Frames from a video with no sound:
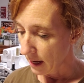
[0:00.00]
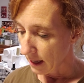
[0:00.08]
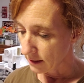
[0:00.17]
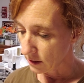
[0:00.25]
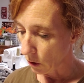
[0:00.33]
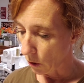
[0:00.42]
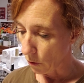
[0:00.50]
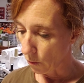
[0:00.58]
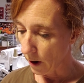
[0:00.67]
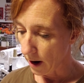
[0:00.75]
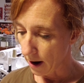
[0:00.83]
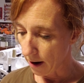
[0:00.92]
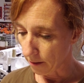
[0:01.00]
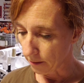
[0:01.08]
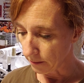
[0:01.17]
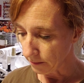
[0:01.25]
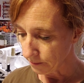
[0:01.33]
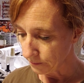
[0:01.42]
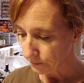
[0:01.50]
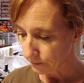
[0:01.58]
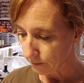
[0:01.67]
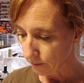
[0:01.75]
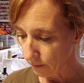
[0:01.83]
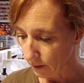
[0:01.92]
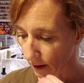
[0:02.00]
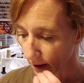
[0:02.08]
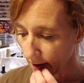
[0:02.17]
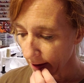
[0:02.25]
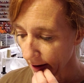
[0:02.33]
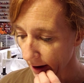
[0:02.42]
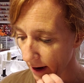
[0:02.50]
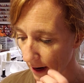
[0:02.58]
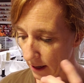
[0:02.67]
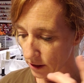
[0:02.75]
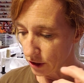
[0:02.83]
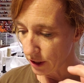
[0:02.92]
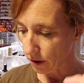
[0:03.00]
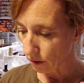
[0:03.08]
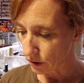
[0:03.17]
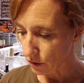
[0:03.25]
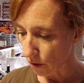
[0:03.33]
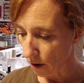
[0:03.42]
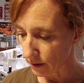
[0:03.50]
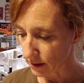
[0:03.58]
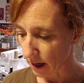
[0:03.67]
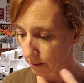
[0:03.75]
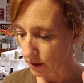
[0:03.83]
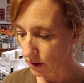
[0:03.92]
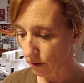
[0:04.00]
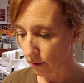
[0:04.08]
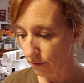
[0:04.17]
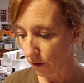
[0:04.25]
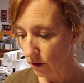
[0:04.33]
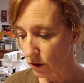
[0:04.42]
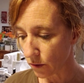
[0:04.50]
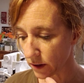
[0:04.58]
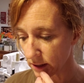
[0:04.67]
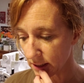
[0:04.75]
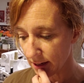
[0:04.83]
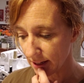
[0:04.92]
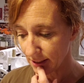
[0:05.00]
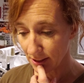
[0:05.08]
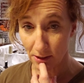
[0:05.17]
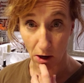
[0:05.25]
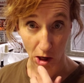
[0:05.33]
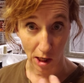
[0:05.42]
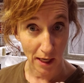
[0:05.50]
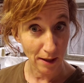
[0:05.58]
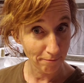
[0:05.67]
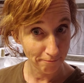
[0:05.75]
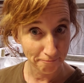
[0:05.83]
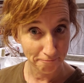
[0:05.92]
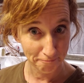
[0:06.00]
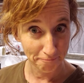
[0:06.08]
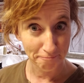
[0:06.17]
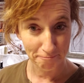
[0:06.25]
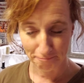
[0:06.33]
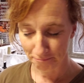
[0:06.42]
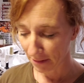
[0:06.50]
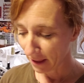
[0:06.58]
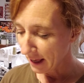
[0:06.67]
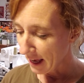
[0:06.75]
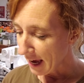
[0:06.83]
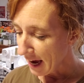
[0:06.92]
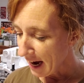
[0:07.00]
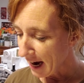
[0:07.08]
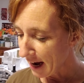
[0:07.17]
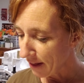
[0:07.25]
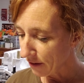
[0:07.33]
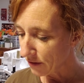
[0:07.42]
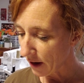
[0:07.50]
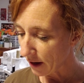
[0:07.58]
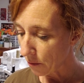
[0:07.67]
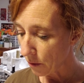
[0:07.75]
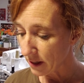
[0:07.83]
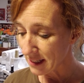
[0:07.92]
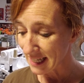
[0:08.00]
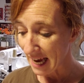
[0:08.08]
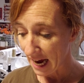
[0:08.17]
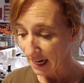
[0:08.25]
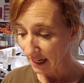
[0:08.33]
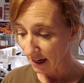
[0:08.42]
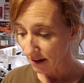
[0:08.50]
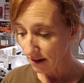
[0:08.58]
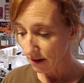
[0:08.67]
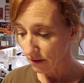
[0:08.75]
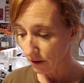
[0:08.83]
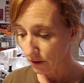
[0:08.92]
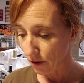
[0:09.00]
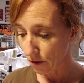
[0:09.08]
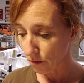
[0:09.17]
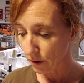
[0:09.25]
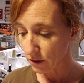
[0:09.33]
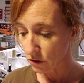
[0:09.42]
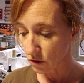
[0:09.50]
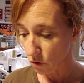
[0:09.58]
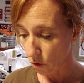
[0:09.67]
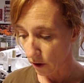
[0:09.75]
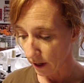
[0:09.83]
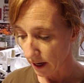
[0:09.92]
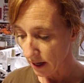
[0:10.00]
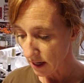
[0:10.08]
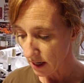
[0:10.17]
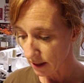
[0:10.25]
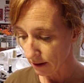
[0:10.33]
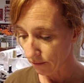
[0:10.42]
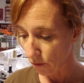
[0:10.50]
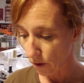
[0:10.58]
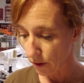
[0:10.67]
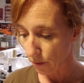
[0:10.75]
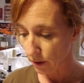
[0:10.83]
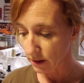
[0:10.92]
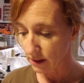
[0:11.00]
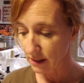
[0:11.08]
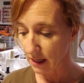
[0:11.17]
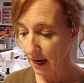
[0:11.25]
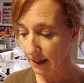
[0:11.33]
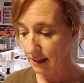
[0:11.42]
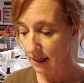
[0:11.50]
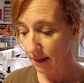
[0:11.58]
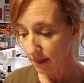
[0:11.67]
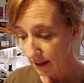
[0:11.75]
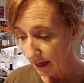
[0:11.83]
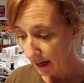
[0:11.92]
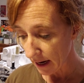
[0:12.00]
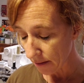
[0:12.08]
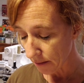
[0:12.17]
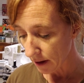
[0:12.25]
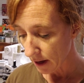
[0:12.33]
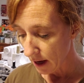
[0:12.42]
So and she goes through all the steps. The first one is getting started. The second one is cutting. The third one is sorting. The fourth one is selecting a theme.